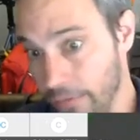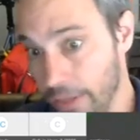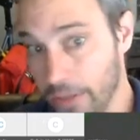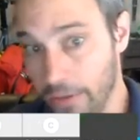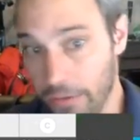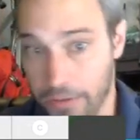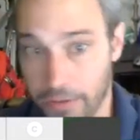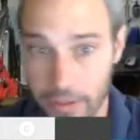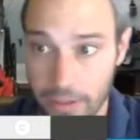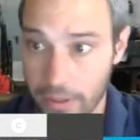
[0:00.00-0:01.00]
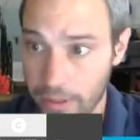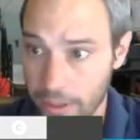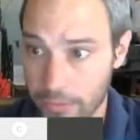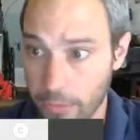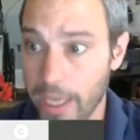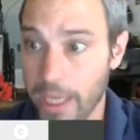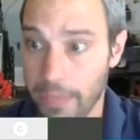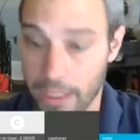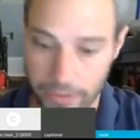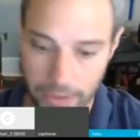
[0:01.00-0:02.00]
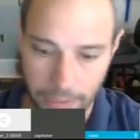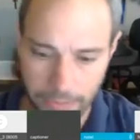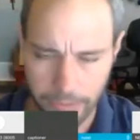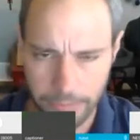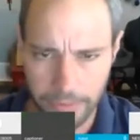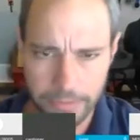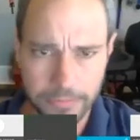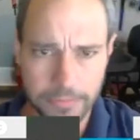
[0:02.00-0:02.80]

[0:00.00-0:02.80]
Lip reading: vehicles, it's way better for the carbon footprint.